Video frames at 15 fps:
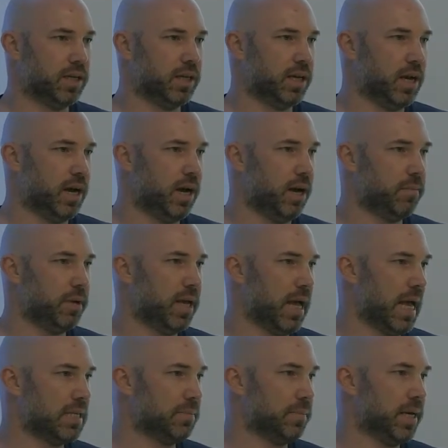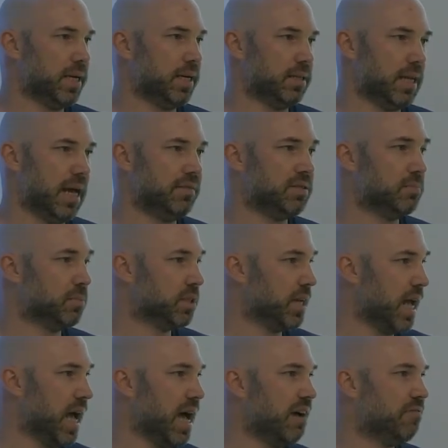It has a mandate to have some
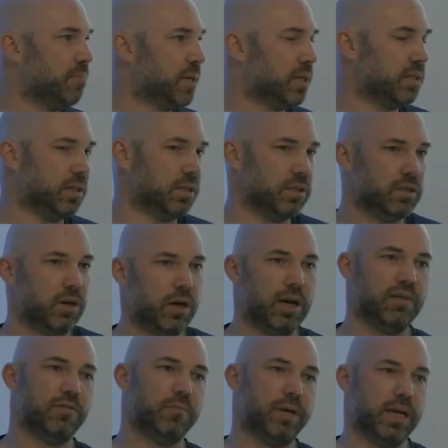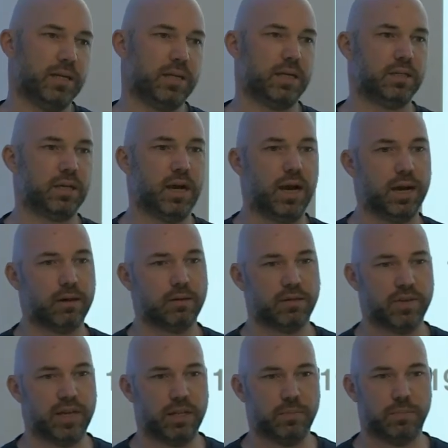staff, but it does not have a mandate to hire
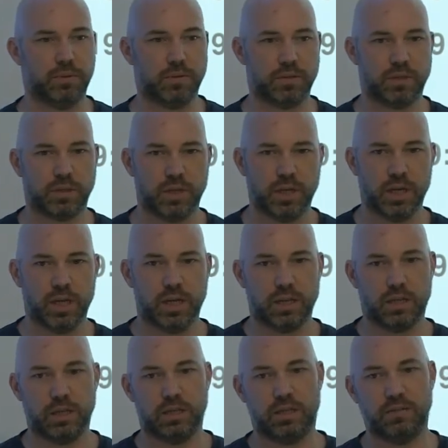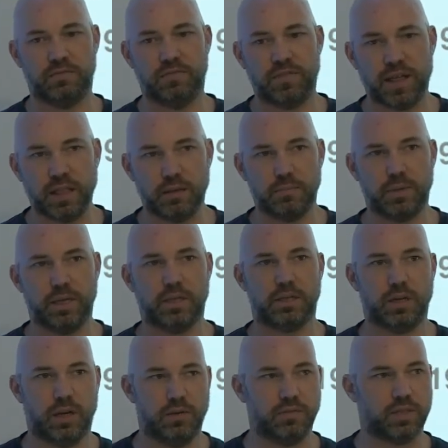developers. The development
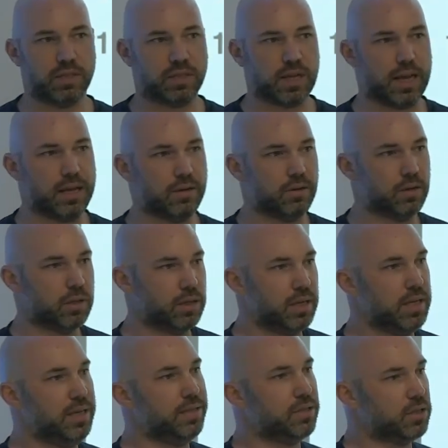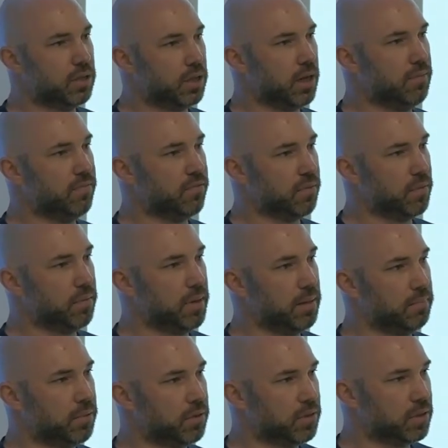of the standard needs to come from the members,